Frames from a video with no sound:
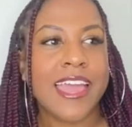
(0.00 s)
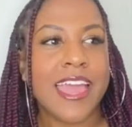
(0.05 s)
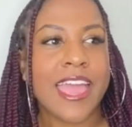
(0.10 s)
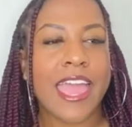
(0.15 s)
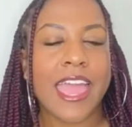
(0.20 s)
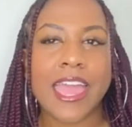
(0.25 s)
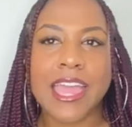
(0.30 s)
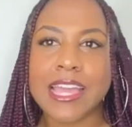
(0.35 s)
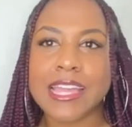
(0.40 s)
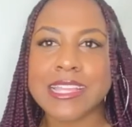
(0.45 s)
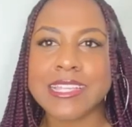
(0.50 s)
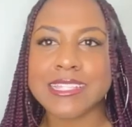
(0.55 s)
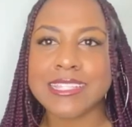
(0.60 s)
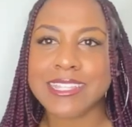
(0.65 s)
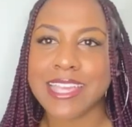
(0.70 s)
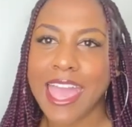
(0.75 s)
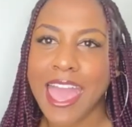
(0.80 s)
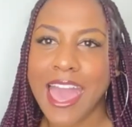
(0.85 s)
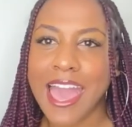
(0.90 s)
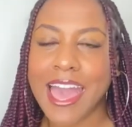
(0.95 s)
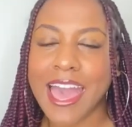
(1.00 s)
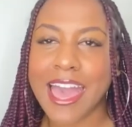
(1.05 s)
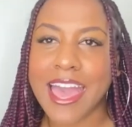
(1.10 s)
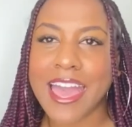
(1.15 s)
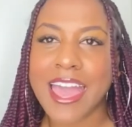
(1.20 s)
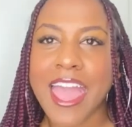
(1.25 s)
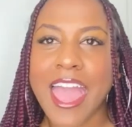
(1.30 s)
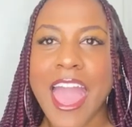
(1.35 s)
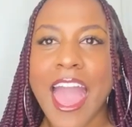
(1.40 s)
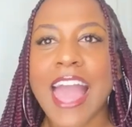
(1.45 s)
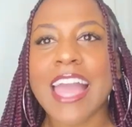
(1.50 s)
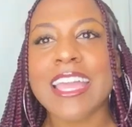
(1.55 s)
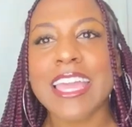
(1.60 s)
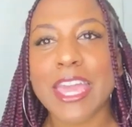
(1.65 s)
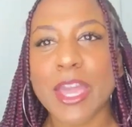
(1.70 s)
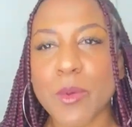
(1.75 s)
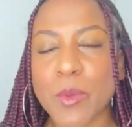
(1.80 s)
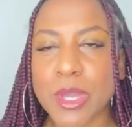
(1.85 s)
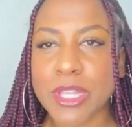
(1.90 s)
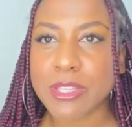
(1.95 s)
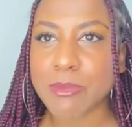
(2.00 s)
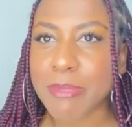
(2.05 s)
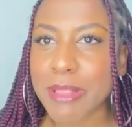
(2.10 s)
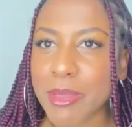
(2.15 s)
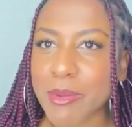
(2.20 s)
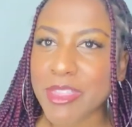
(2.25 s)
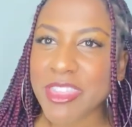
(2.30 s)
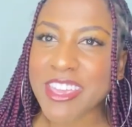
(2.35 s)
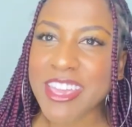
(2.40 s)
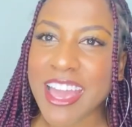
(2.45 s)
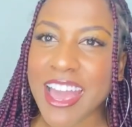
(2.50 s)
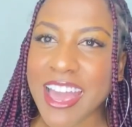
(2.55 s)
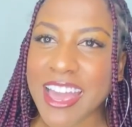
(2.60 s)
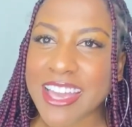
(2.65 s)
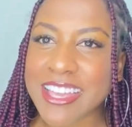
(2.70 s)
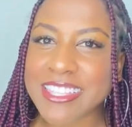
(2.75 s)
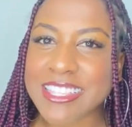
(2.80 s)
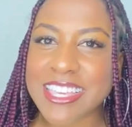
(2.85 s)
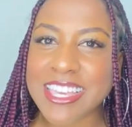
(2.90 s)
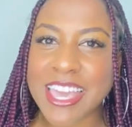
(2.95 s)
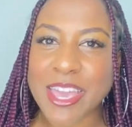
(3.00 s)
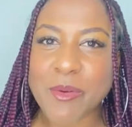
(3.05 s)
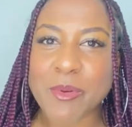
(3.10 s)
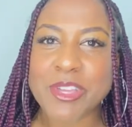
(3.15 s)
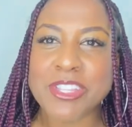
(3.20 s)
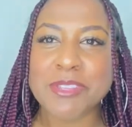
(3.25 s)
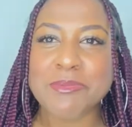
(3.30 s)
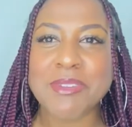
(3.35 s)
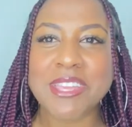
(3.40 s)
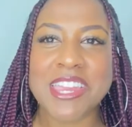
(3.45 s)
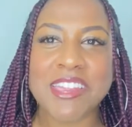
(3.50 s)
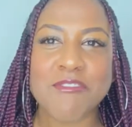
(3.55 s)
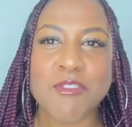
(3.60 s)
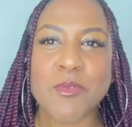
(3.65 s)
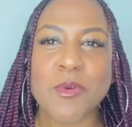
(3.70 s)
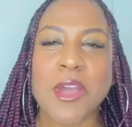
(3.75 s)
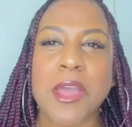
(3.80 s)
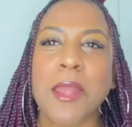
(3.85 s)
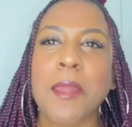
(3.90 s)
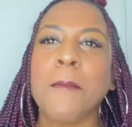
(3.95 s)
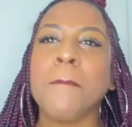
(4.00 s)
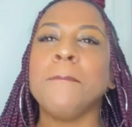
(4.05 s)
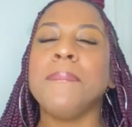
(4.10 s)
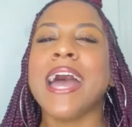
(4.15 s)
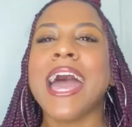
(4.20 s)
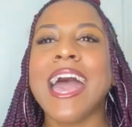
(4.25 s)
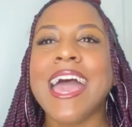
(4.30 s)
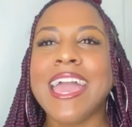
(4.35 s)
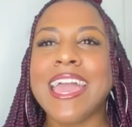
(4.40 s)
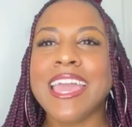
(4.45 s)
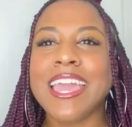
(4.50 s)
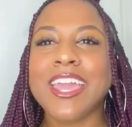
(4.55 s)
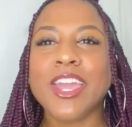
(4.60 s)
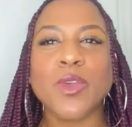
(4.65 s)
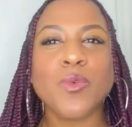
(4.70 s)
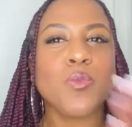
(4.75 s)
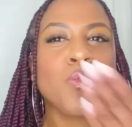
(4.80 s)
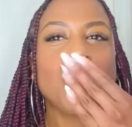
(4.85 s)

And yeah, I can't wait to play with you guys. I can't wait to meet everyone. Bye.